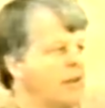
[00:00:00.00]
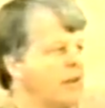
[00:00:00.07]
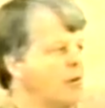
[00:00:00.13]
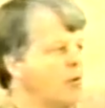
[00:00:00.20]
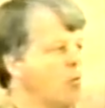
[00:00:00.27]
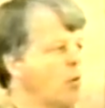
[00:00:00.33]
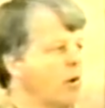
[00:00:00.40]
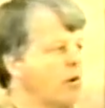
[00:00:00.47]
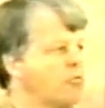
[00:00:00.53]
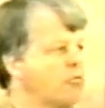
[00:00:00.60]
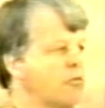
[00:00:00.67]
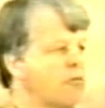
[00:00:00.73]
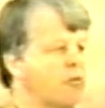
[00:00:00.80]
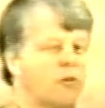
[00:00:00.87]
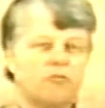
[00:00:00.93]
Where is the
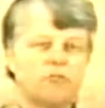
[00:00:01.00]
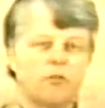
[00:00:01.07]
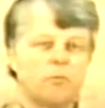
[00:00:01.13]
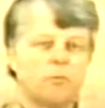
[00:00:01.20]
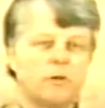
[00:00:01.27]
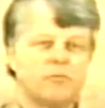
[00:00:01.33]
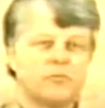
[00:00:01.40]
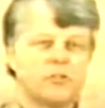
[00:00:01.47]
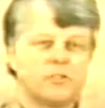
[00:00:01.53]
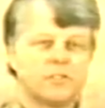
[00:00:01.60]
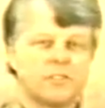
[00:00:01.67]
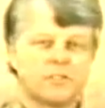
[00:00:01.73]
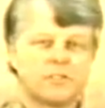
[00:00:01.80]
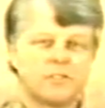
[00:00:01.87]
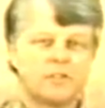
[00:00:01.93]
first sermon of
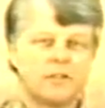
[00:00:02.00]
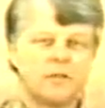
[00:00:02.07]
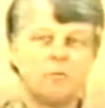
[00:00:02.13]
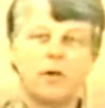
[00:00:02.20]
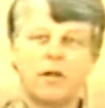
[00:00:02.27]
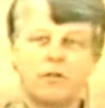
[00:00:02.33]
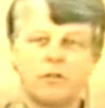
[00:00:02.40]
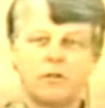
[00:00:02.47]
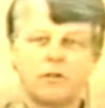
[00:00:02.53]
Jesus in Matthew?